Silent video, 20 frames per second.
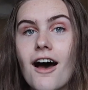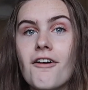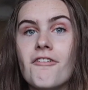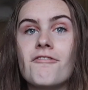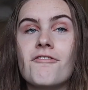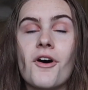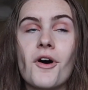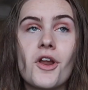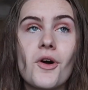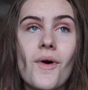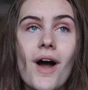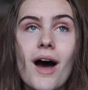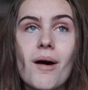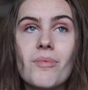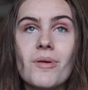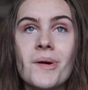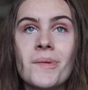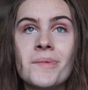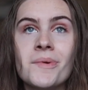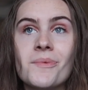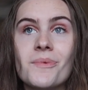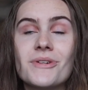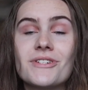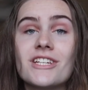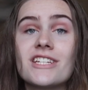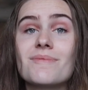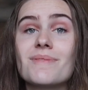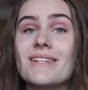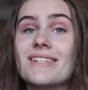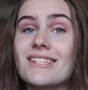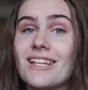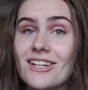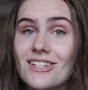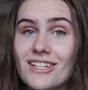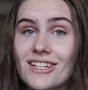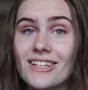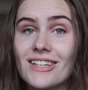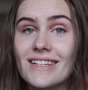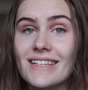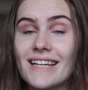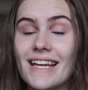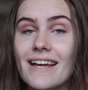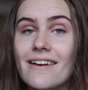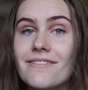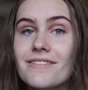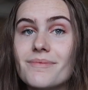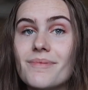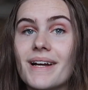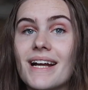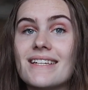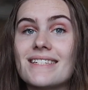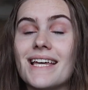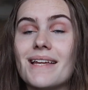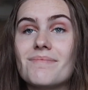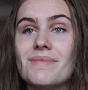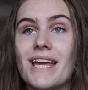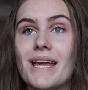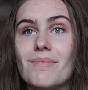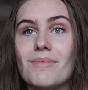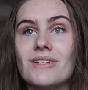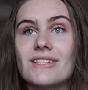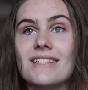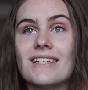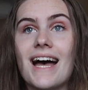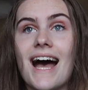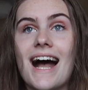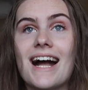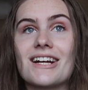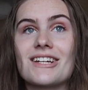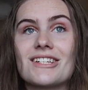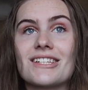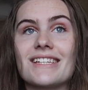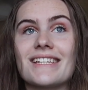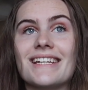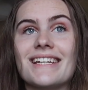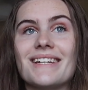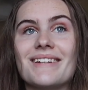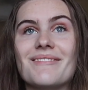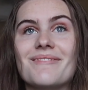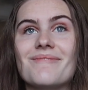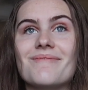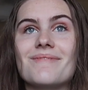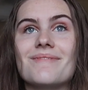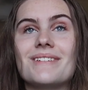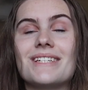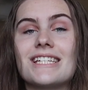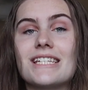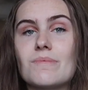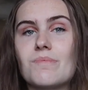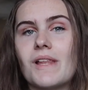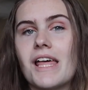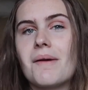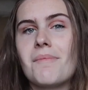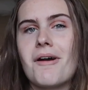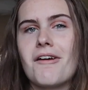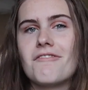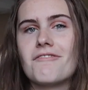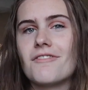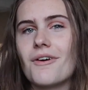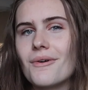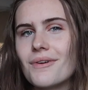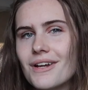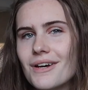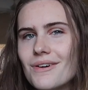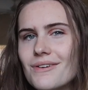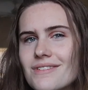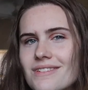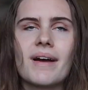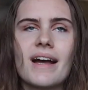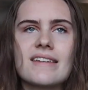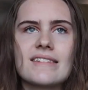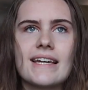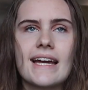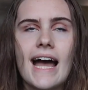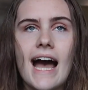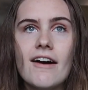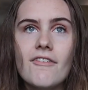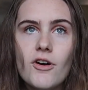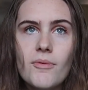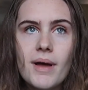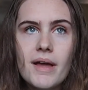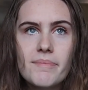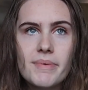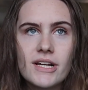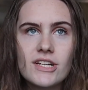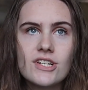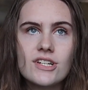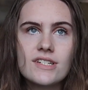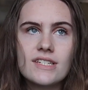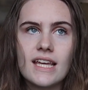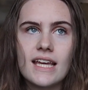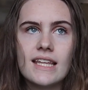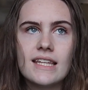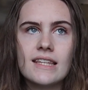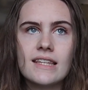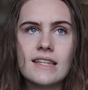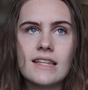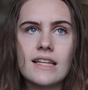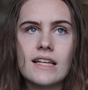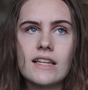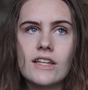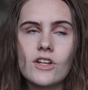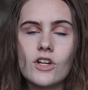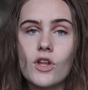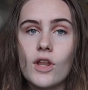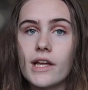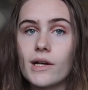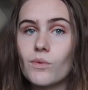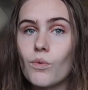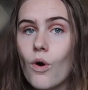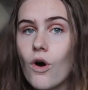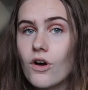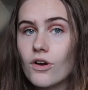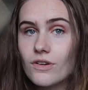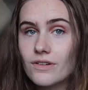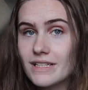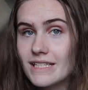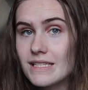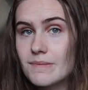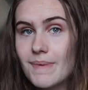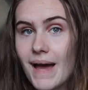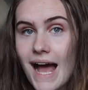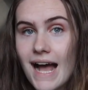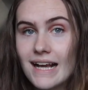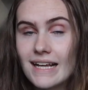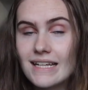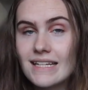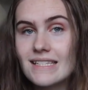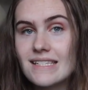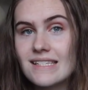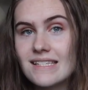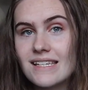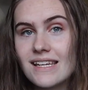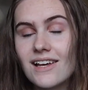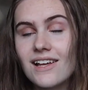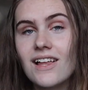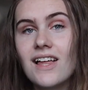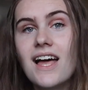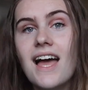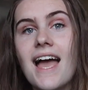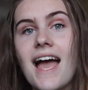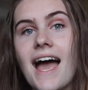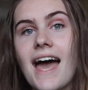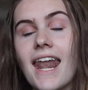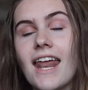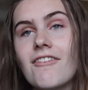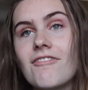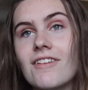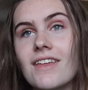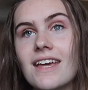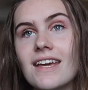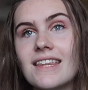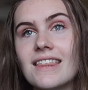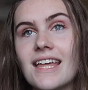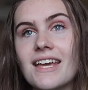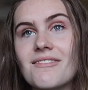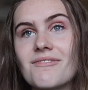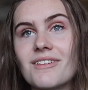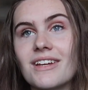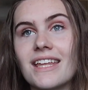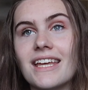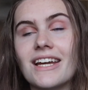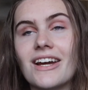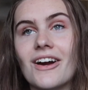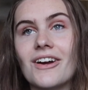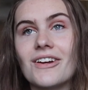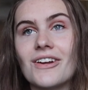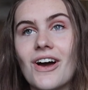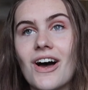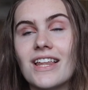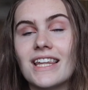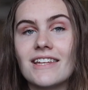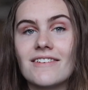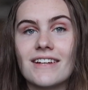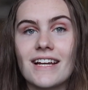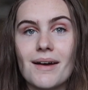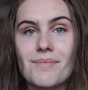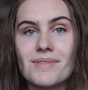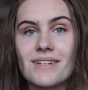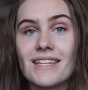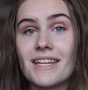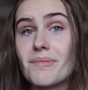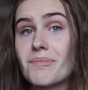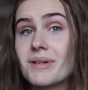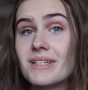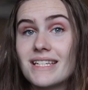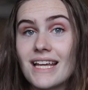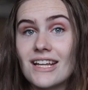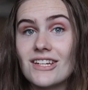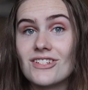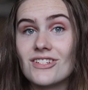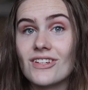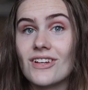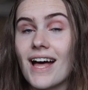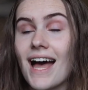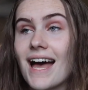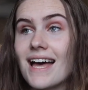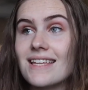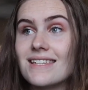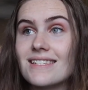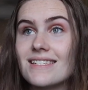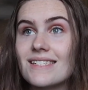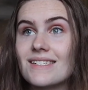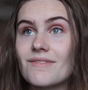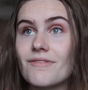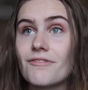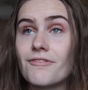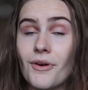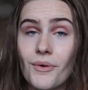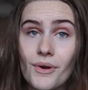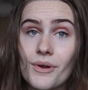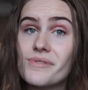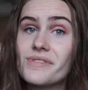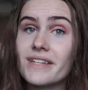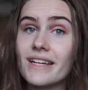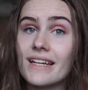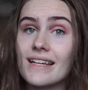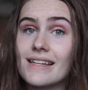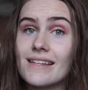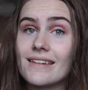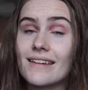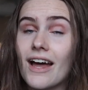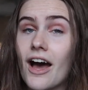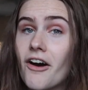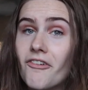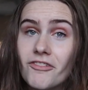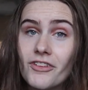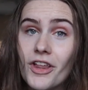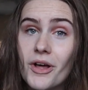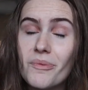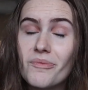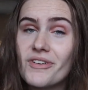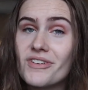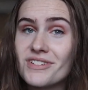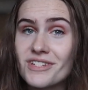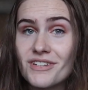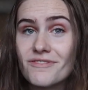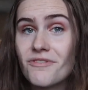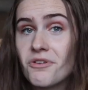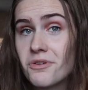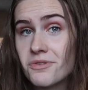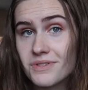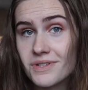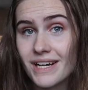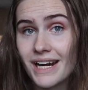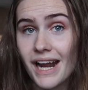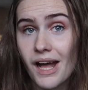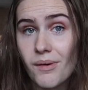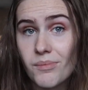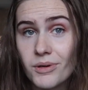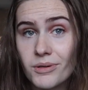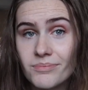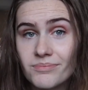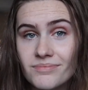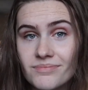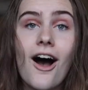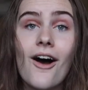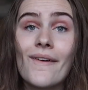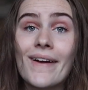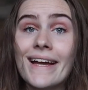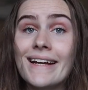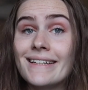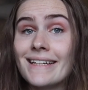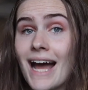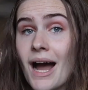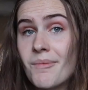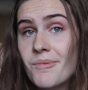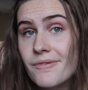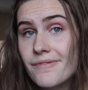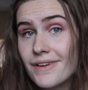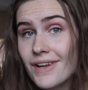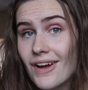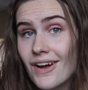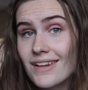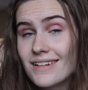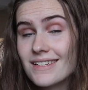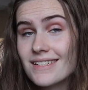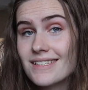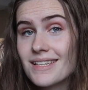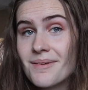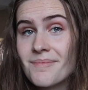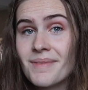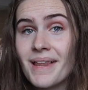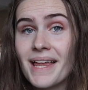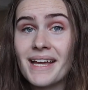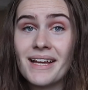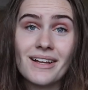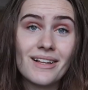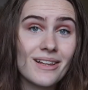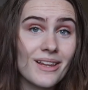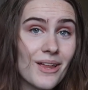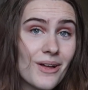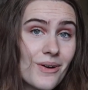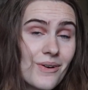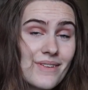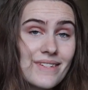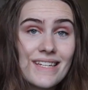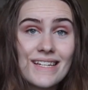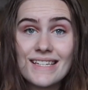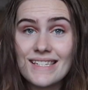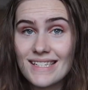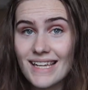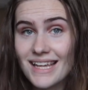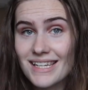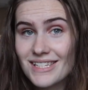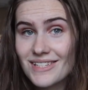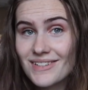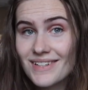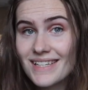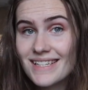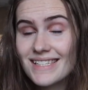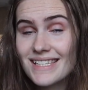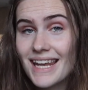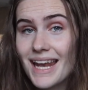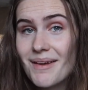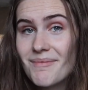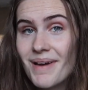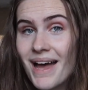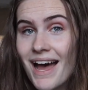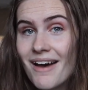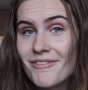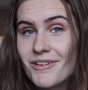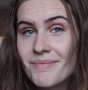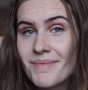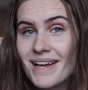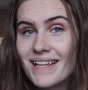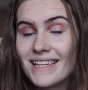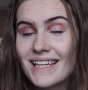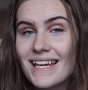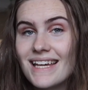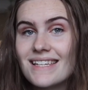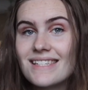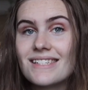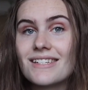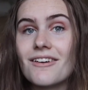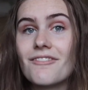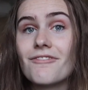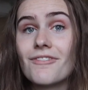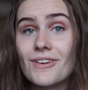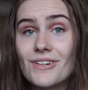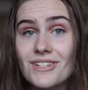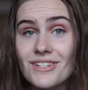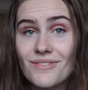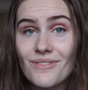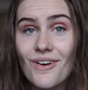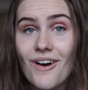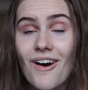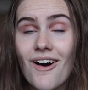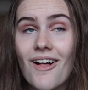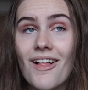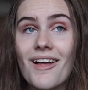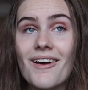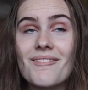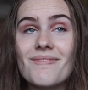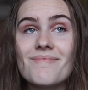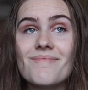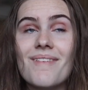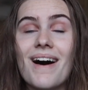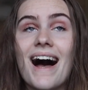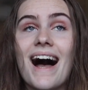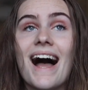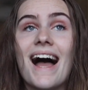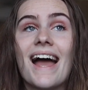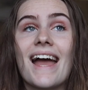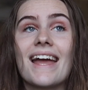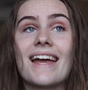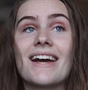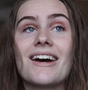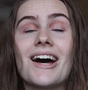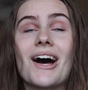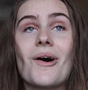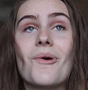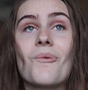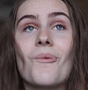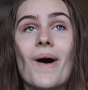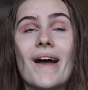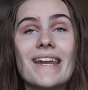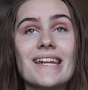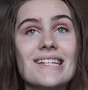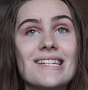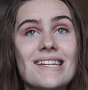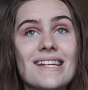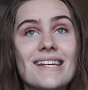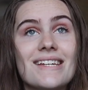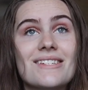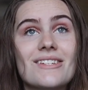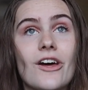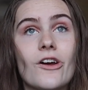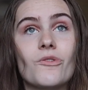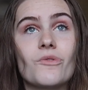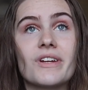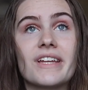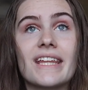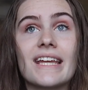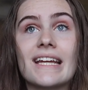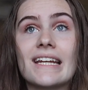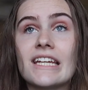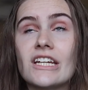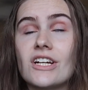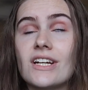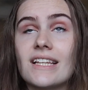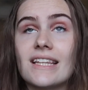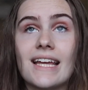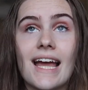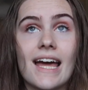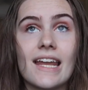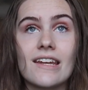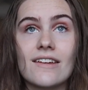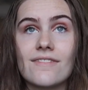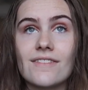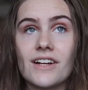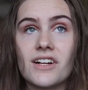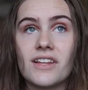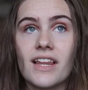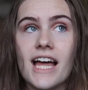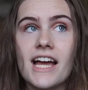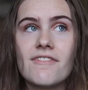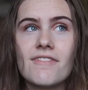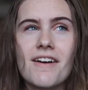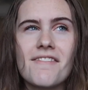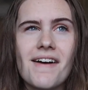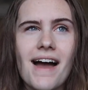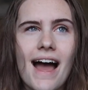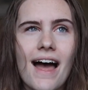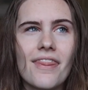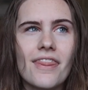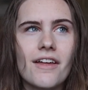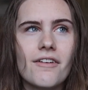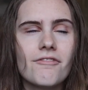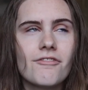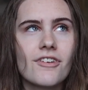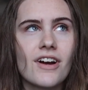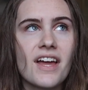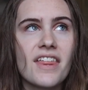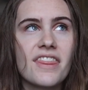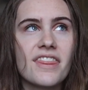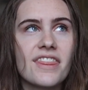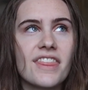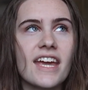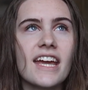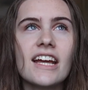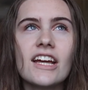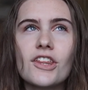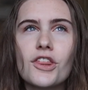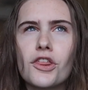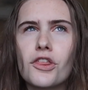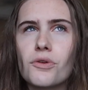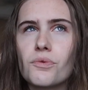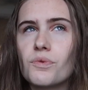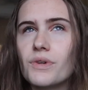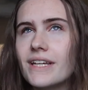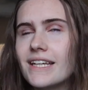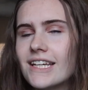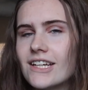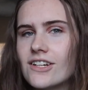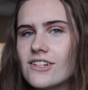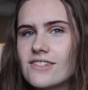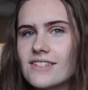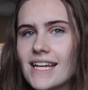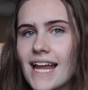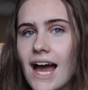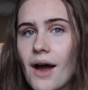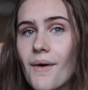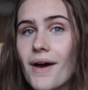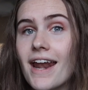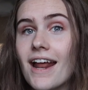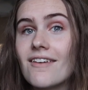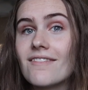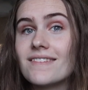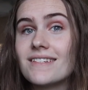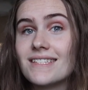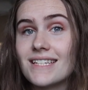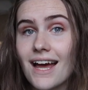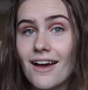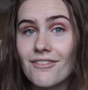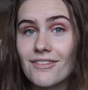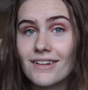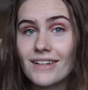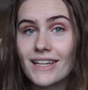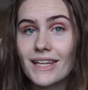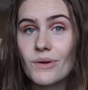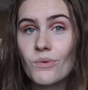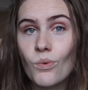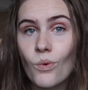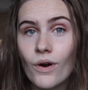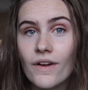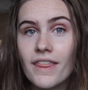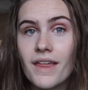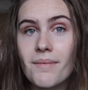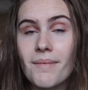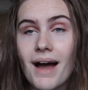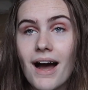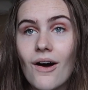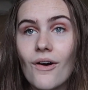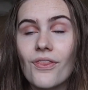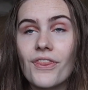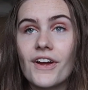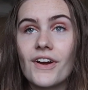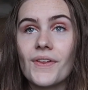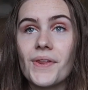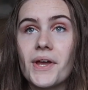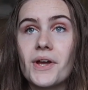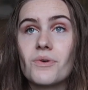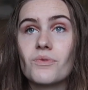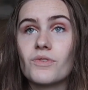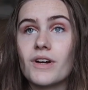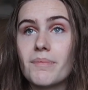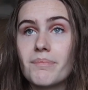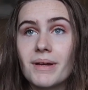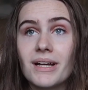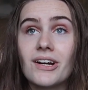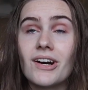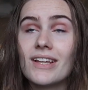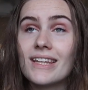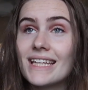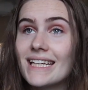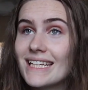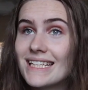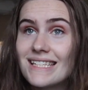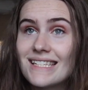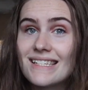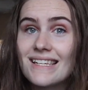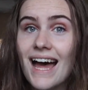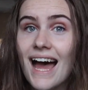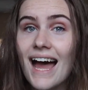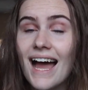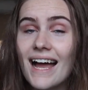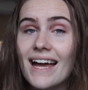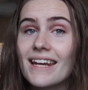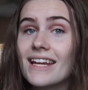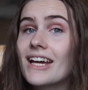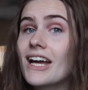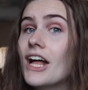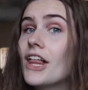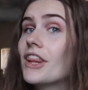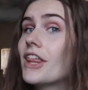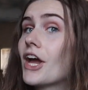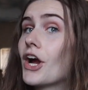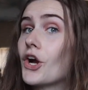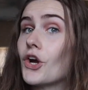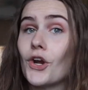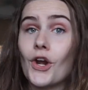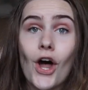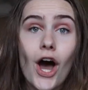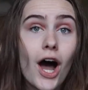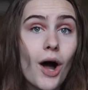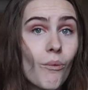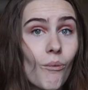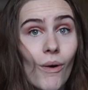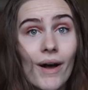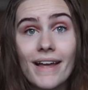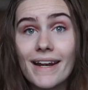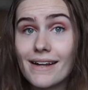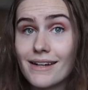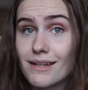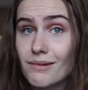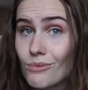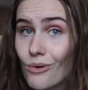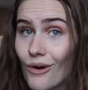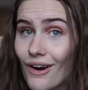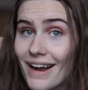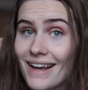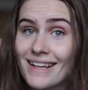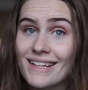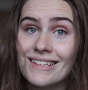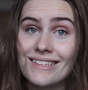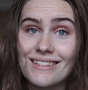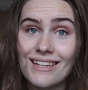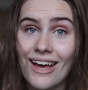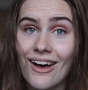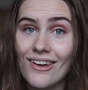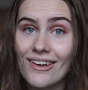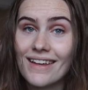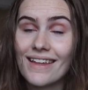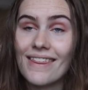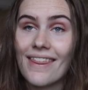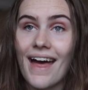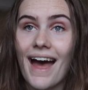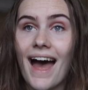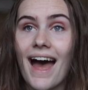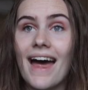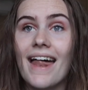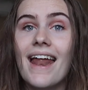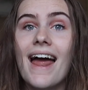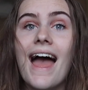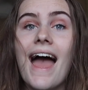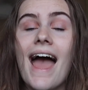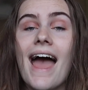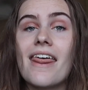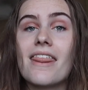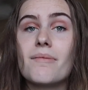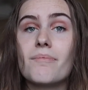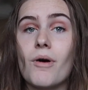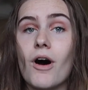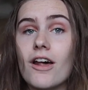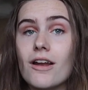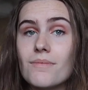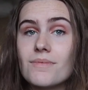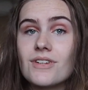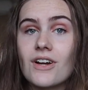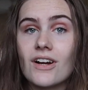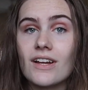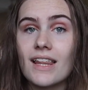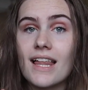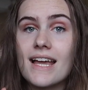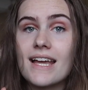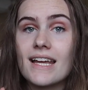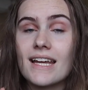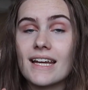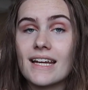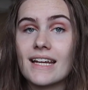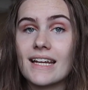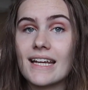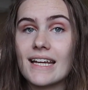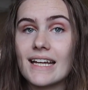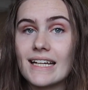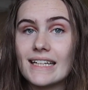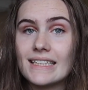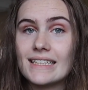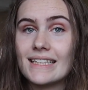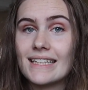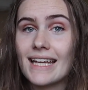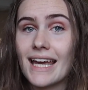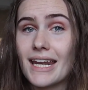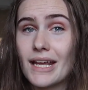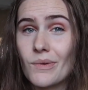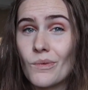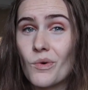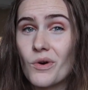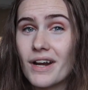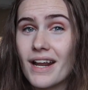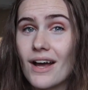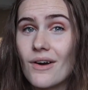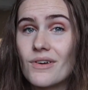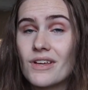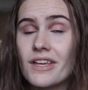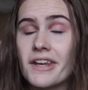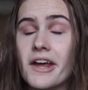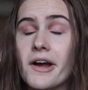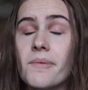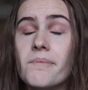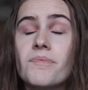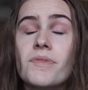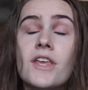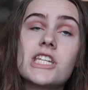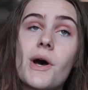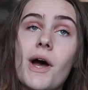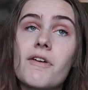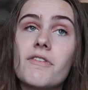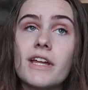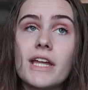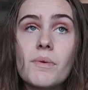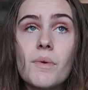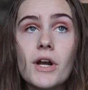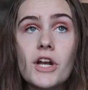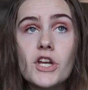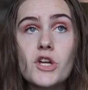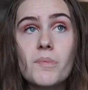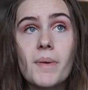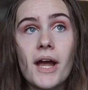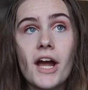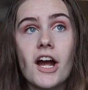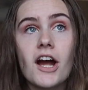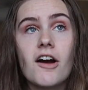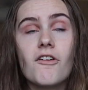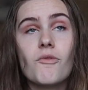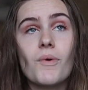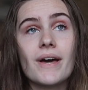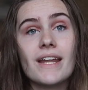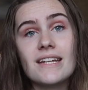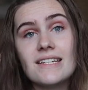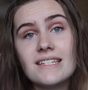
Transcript: a photo album would just be such a good gift because I'd be able to actually display my photos, because I have all my pictures in the little like Walgreens packets still, and I feel like they really are not living up to their potential as photos in an envelope versus photos in an album. Okay, now moving on to some like clothes, accessories that I have on my list. First of all, my white Adidas are really nearing the end of their life. I've had them for I think 3 years now, and I've definitely worn them out. They're like ripping on the inside. They are not white anymore, I can tell you that, and the bottoms are like getting worn out, you know? So I really want a new pair of white